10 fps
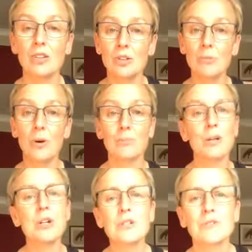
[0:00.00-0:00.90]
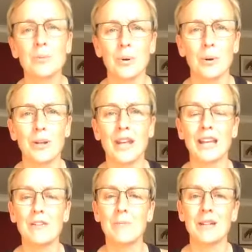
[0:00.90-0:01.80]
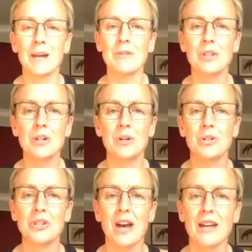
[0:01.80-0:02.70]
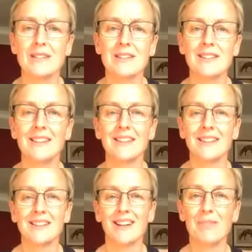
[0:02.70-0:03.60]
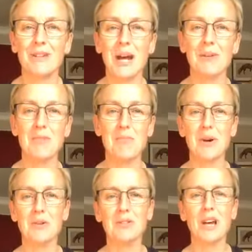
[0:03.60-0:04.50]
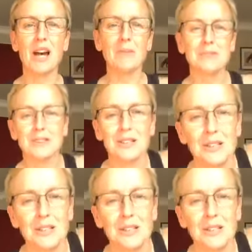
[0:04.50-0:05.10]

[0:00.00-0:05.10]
Good morning, beautiful morning. Have you been out with your dogs yet? I've been out with Boo, it's absolutely